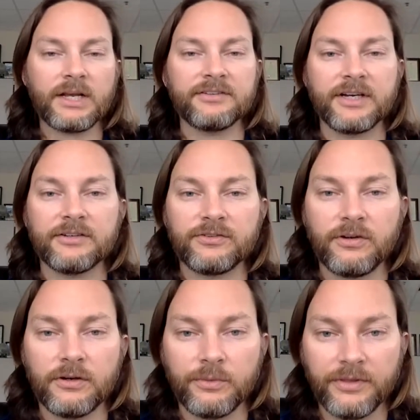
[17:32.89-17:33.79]
It's got to
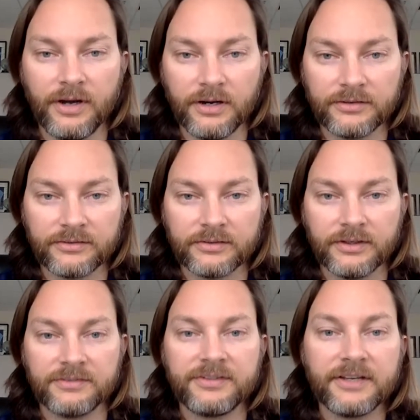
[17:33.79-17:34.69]
start with honest
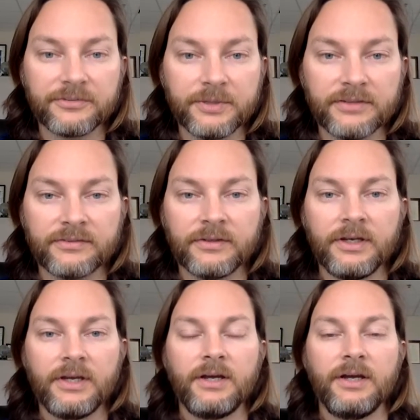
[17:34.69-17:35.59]
assessments
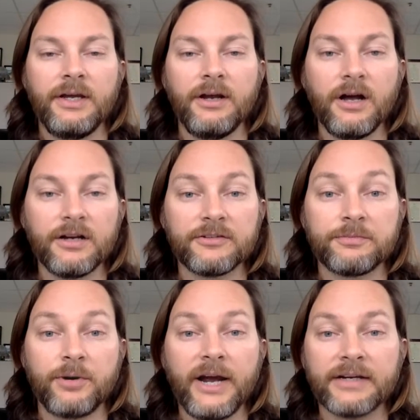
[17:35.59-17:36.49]
and
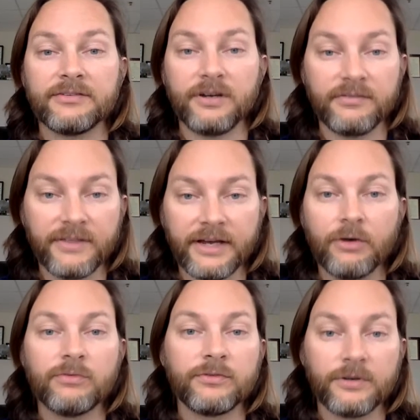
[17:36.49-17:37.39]
honest practice of that
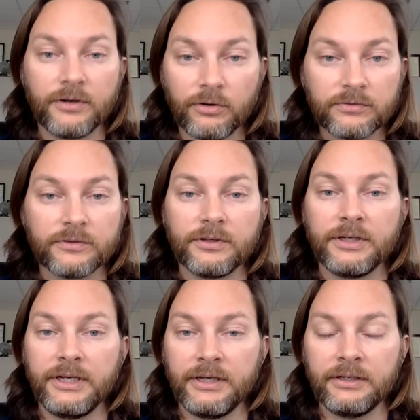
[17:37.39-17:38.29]
over and over
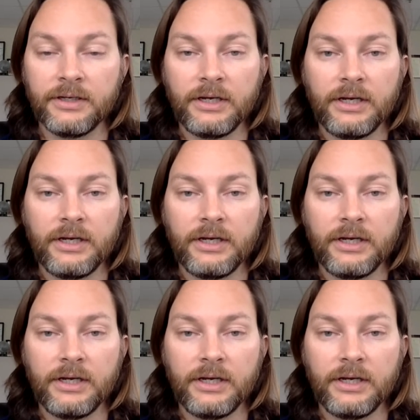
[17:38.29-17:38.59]
again,